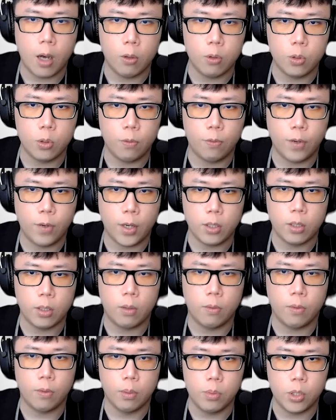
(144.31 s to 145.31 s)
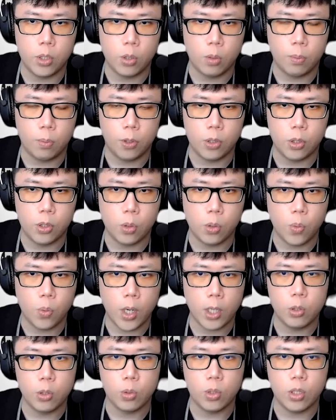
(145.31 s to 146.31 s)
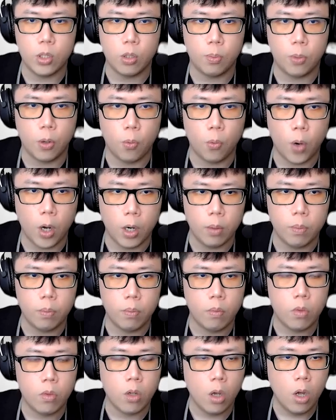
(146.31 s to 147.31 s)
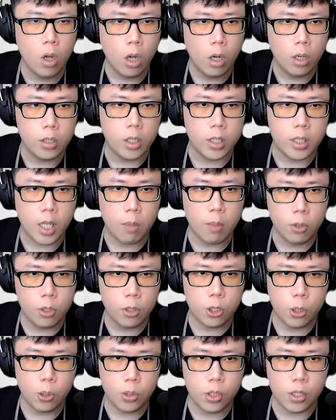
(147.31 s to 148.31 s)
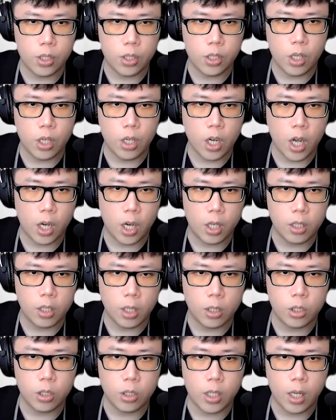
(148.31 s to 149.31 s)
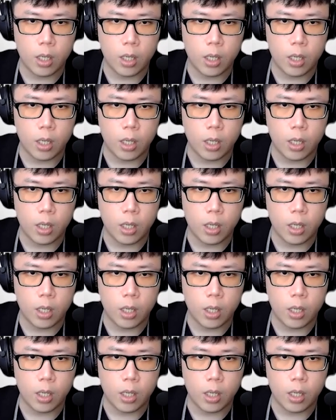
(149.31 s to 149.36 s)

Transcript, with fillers: L2 factor from 0.01 to 0.1. The table shows the CNN architecture